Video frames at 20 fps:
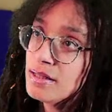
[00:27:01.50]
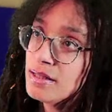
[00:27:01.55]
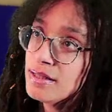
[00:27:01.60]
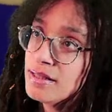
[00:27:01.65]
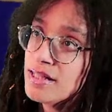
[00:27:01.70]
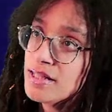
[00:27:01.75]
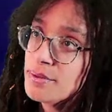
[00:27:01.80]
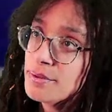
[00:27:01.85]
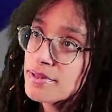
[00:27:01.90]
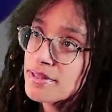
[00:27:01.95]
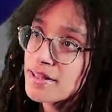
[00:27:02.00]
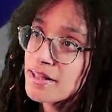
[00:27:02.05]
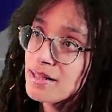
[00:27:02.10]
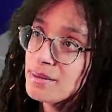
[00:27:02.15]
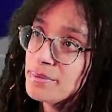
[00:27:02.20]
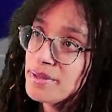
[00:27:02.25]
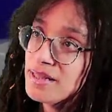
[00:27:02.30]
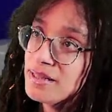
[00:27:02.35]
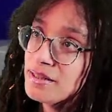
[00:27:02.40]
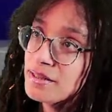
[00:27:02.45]
This one's going to
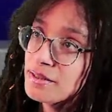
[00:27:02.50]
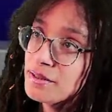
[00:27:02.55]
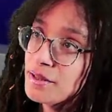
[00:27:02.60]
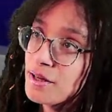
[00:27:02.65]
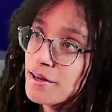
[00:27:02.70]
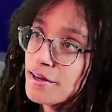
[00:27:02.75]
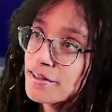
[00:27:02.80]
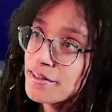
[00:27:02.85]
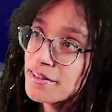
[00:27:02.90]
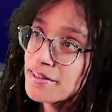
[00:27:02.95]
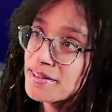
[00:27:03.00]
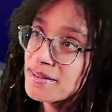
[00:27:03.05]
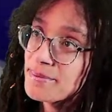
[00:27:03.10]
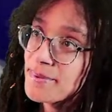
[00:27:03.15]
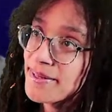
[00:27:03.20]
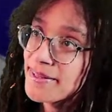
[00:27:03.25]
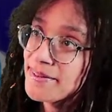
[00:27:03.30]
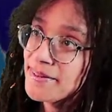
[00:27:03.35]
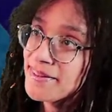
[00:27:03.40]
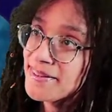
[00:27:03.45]
be a little harder to
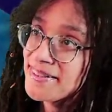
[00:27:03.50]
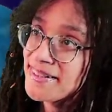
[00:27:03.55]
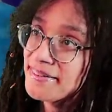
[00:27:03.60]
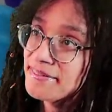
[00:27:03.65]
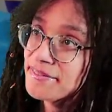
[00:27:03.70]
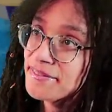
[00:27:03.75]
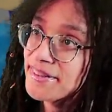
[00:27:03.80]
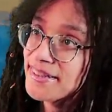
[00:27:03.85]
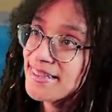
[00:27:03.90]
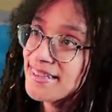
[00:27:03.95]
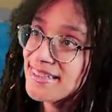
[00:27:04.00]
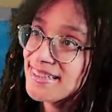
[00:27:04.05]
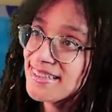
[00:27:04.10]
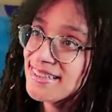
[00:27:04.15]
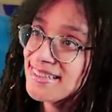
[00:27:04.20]
make look different.